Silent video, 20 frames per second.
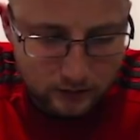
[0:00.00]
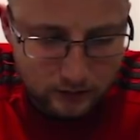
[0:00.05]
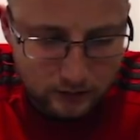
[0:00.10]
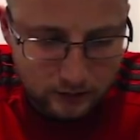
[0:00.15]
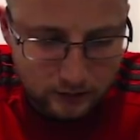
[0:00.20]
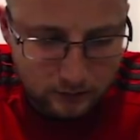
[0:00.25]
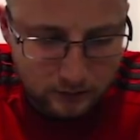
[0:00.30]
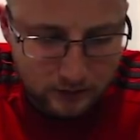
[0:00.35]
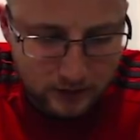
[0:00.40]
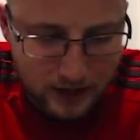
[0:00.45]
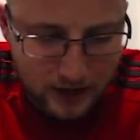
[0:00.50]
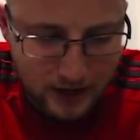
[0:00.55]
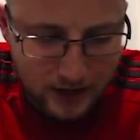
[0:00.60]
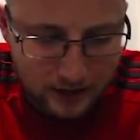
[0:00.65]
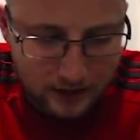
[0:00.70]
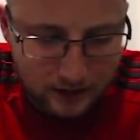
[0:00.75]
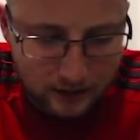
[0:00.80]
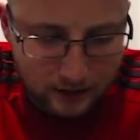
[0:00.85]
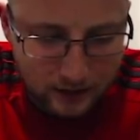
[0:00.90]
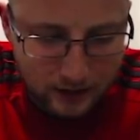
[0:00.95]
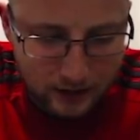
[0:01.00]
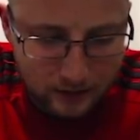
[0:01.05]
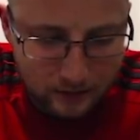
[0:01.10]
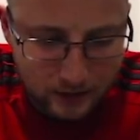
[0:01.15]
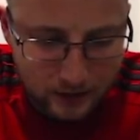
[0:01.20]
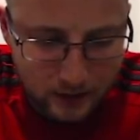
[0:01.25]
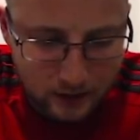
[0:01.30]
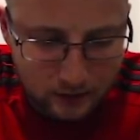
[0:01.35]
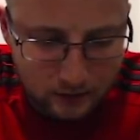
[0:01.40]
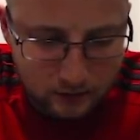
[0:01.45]
Depay. Okay, here we
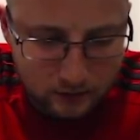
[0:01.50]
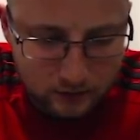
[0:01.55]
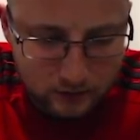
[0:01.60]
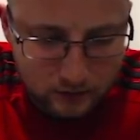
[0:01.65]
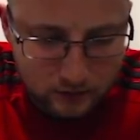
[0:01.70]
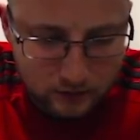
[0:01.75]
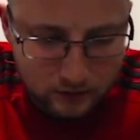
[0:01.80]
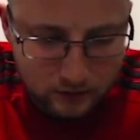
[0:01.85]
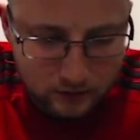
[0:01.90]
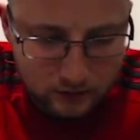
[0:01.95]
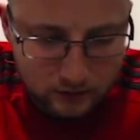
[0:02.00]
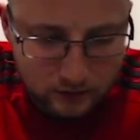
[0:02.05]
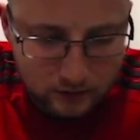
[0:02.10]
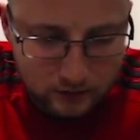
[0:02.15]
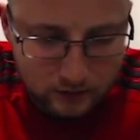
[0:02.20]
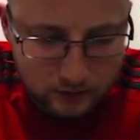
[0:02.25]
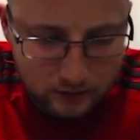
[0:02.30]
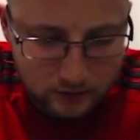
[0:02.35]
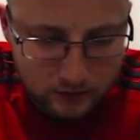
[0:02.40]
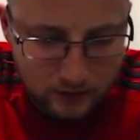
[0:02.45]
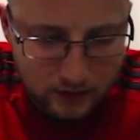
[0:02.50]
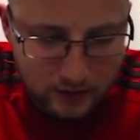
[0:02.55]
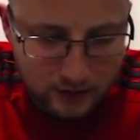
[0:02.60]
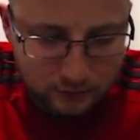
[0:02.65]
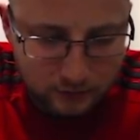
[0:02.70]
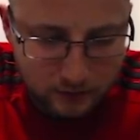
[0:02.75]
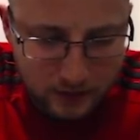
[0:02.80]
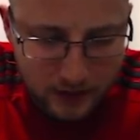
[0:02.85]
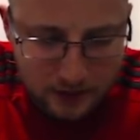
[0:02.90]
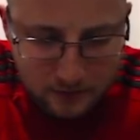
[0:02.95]
go.
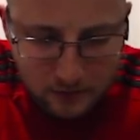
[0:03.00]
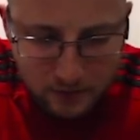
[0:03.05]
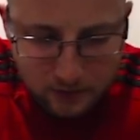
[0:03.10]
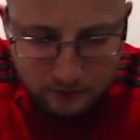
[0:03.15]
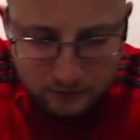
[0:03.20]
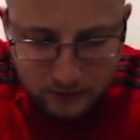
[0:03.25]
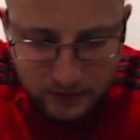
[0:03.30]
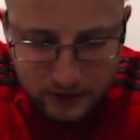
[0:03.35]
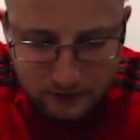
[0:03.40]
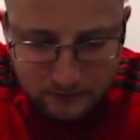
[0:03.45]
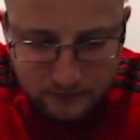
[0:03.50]
Nice rainbow flick.